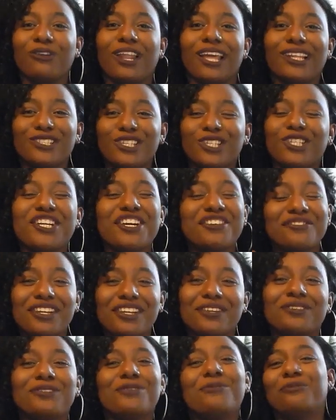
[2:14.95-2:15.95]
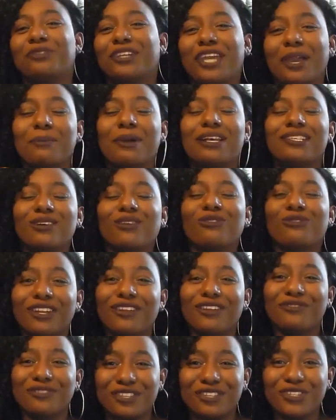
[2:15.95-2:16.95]
like to get myself
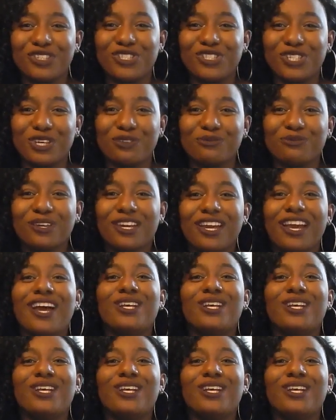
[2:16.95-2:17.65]
ready for the gym.